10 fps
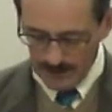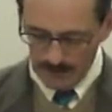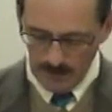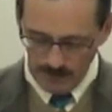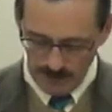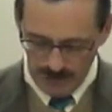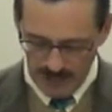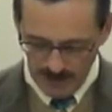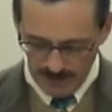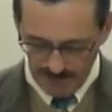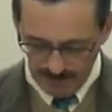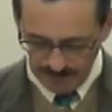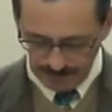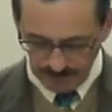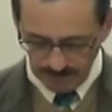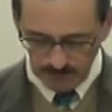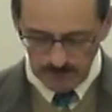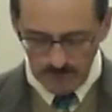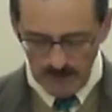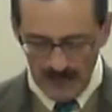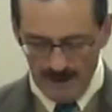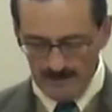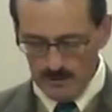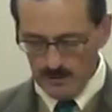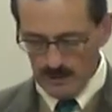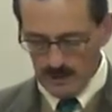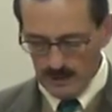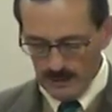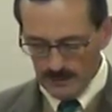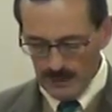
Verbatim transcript: later, up to Nazareth after the